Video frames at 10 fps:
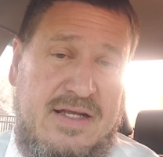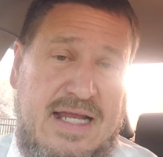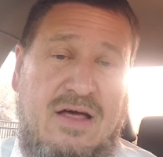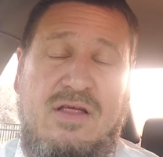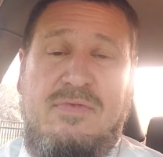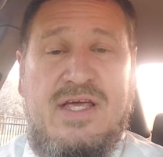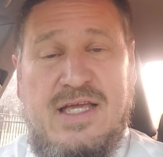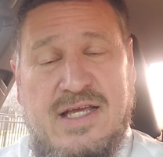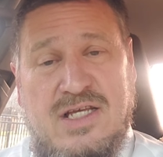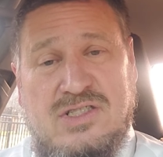Now, the
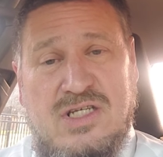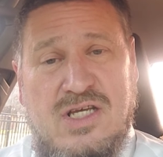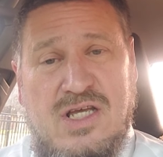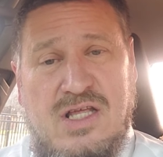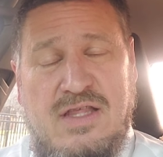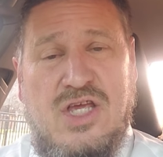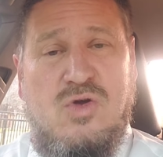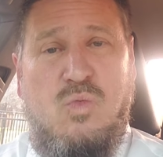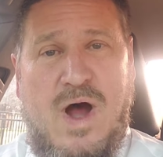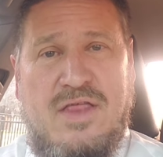thing is that
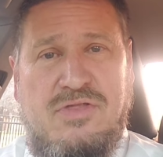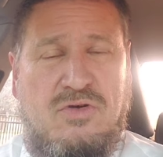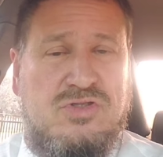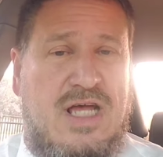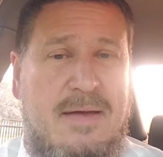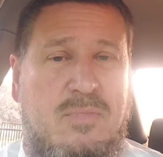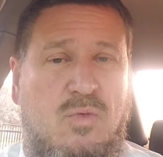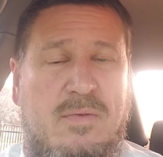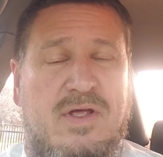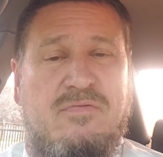you want those type of
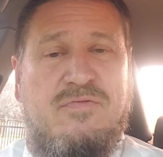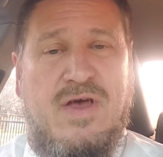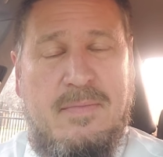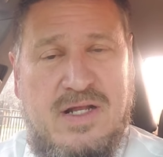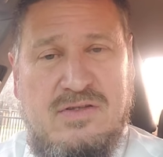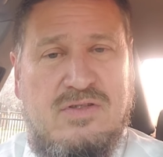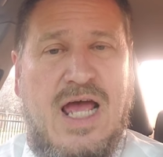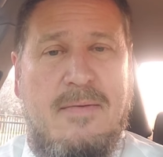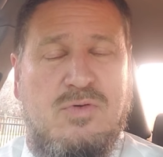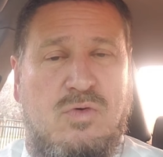women, feminine
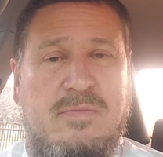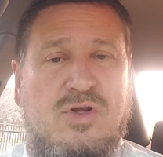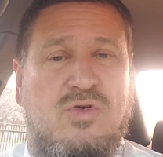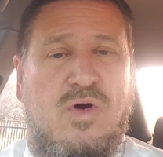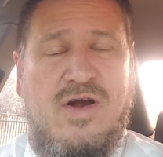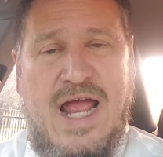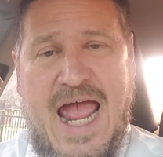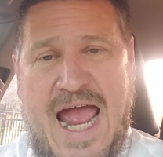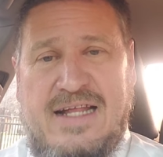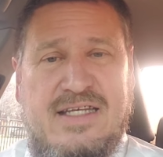types of women, who are
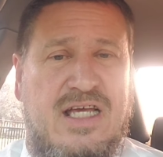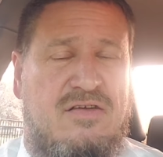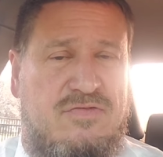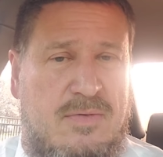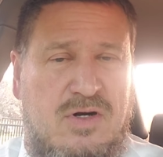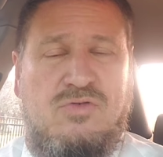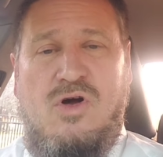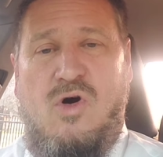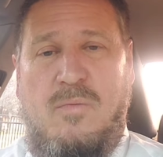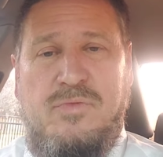acting in a feminine role.